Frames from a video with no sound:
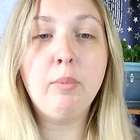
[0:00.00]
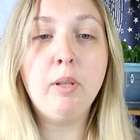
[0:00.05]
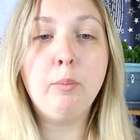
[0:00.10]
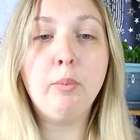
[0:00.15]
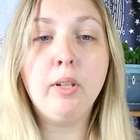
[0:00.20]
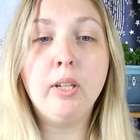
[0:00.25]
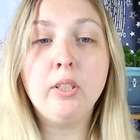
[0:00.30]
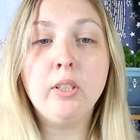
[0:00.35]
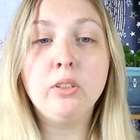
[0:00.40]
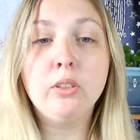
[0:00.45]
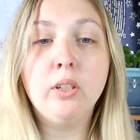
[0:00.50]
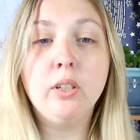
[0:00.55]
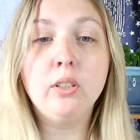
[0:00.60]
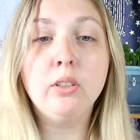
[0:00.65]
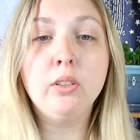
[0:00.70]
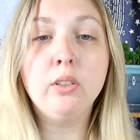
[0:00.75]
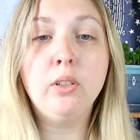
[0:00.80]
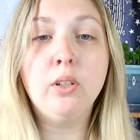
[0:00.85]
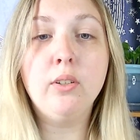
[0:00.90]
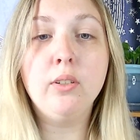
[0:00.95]
people had
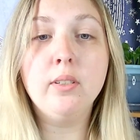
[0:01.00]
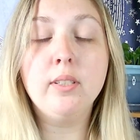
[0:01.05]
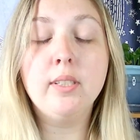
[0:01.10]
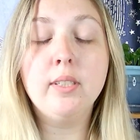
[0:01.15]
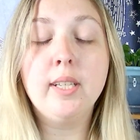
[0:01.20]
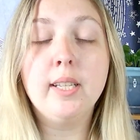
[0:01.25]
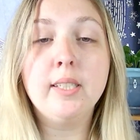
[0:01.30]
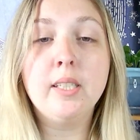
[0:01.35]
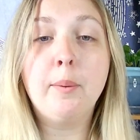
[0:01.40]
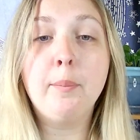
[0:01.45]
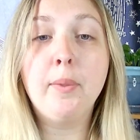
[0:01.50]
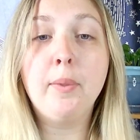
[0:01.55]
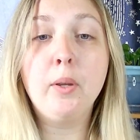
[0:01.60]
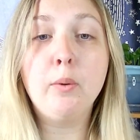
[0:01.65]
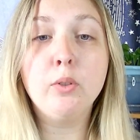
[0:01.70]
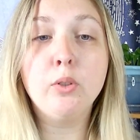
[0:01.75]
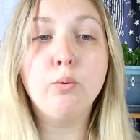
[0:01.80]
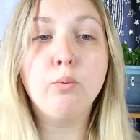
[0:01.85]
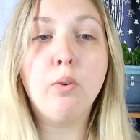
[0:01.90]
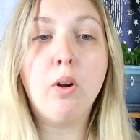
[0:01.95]
started to notice that something
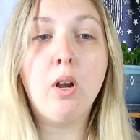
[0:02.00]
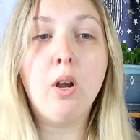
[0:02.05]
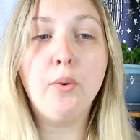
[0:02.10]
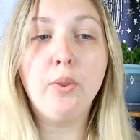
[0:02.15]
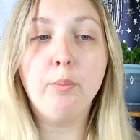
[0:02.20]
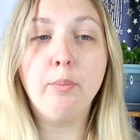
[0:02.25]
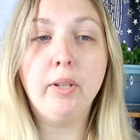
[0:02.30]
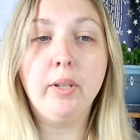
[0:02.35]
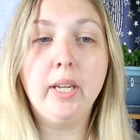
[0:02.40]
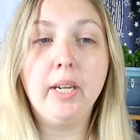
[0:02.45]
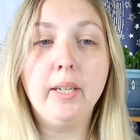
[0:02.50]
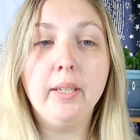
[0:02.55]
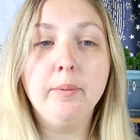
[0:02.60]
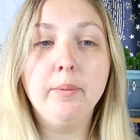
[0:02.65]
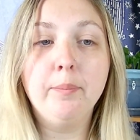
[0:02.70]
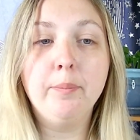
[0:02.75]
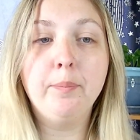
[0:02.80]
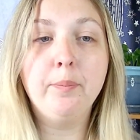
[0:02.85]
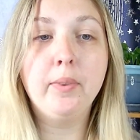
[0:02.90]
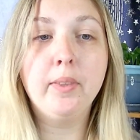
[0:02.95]
was wrong with
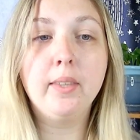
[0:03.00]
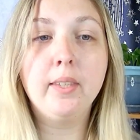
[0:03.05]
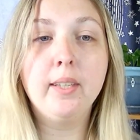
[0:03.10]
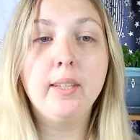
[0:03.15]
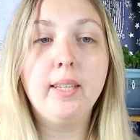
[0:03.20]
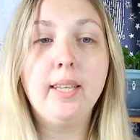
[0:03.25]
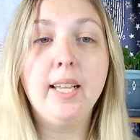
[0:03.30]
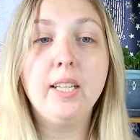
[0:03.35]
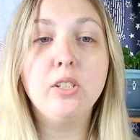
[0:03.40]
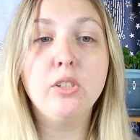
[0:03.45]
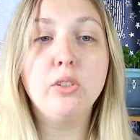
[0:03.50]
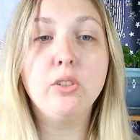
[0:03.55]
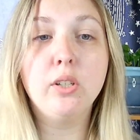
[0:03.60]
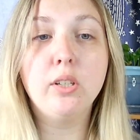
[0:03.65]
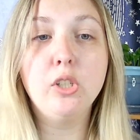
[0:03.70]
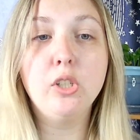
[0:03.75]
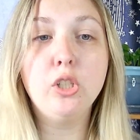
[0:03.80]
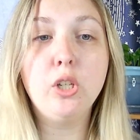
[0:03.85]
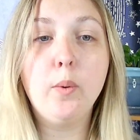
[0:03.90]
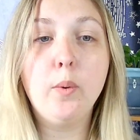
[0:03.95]
Blair. He had
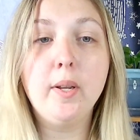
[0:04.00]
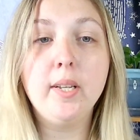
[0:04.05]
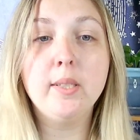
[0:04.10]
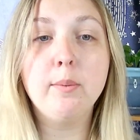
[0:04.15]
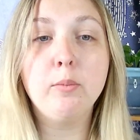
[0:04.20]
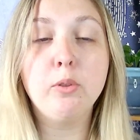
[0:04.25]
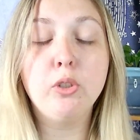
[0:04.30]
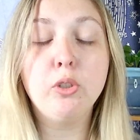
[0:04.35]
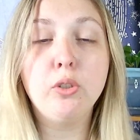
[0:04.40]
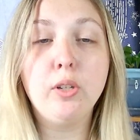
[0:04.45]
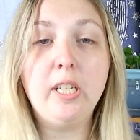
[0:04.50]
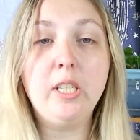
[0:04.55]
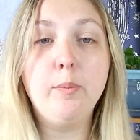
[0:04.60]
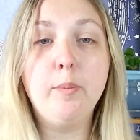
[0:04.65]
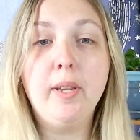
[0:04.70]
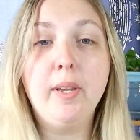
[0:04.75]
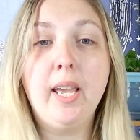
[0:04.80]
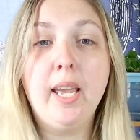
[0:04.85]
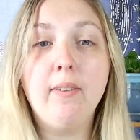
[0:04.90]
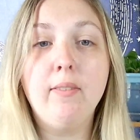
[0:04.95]
started showing some
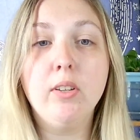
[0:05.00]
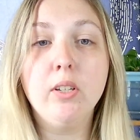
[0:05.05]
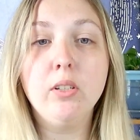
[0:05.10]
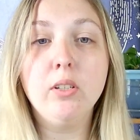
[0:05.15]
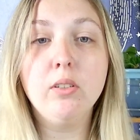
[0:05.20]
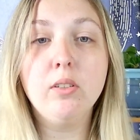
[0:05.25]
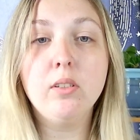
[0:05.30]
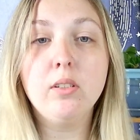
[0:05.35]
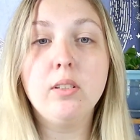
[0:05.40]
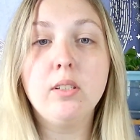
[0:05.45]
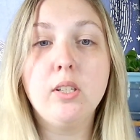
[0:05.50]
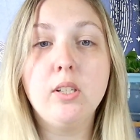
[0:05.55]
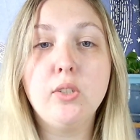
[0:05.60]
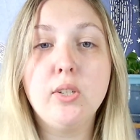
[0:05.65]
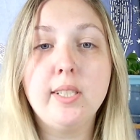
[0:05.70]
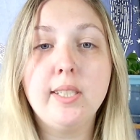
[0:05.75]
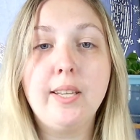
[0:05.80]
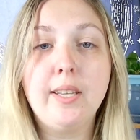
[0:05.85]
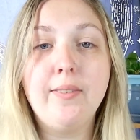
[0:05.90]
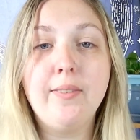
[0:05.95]
strange behaviors, such
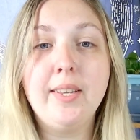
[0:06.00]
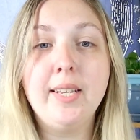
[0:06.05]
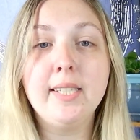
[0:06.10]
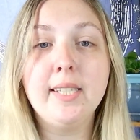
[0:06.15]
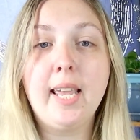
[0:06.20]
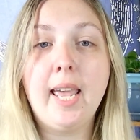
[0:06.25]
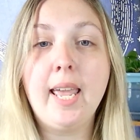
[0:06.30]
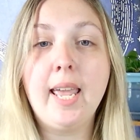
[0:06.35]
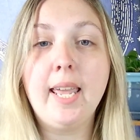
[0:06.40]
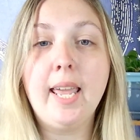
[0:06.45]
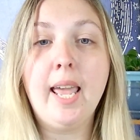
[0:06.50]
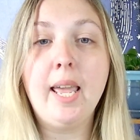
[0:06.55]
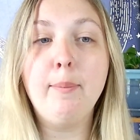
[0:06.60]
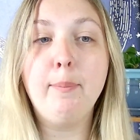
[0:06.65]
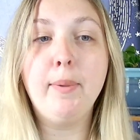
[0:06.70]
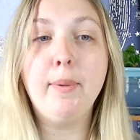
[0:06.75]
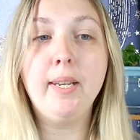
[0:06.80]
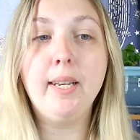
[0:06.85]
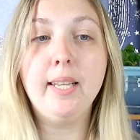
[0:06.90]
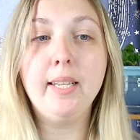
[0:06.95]
as leaving his
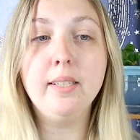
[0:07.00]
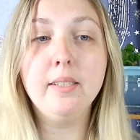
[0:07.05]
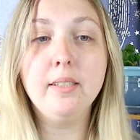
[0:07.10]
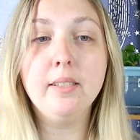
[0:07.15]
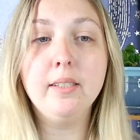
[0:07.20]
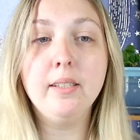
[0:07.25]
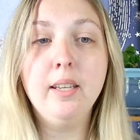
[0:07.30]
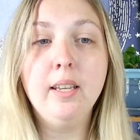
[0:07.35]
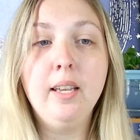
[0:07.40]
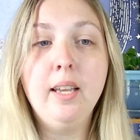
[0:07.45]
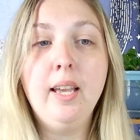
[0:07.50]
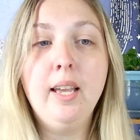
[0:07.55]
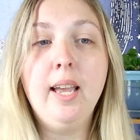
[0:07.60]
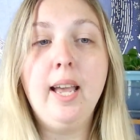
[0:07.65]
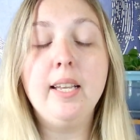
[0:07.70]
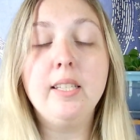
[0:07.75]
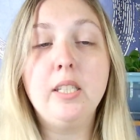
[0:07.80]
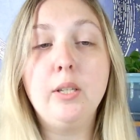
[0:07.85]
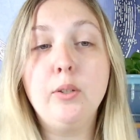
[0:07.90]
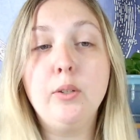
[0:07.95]
AA meetings,
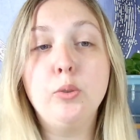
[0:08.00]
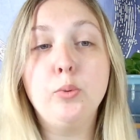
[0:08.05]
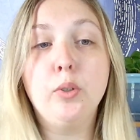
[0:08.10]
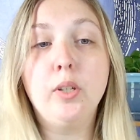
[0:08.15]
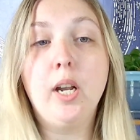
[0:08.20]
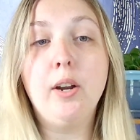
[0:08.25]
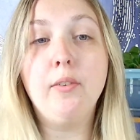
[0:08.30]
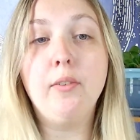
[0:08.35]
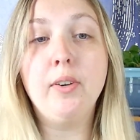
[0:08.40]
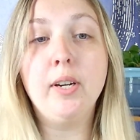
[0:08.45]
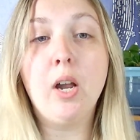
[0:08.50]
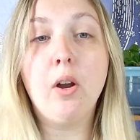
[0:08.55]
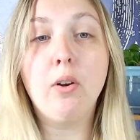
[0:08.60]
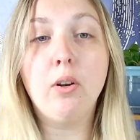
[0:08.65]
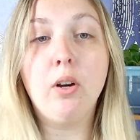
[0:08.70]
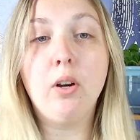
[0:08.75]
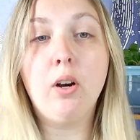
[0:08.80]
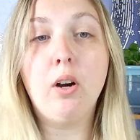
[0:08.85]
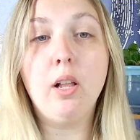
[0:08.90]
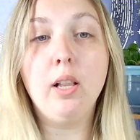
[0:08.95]
as he was a recovering
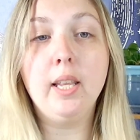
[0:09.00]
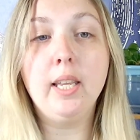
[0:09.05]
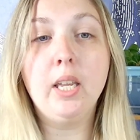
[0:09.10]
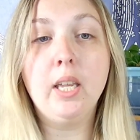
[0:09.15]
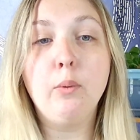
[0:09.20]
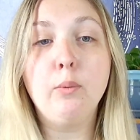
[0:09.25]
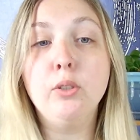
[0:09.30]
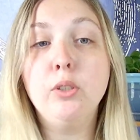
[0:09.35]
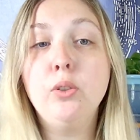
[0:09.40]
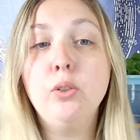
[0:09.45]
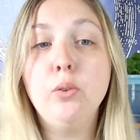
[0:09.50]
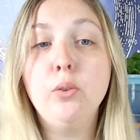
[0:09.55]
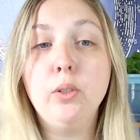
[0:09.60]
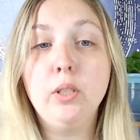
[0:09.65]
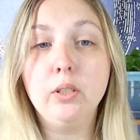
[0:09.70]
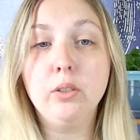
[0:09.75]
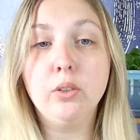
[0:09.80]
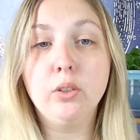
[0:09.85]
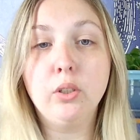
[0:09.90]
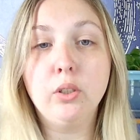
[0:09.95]
alcoholic and was 2
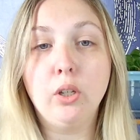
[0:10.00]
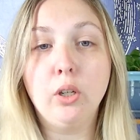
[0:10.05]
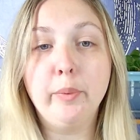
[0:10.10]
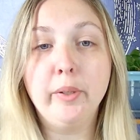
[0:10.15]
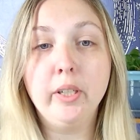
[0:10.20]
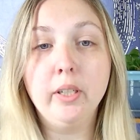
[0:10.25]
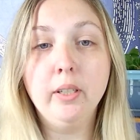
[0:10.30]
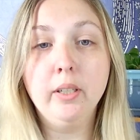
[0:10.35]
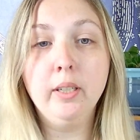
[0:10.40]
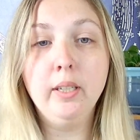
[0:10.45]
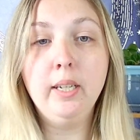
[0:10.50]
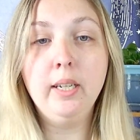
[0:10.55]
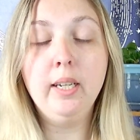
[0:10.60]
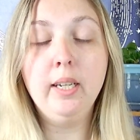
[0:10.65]
years sober,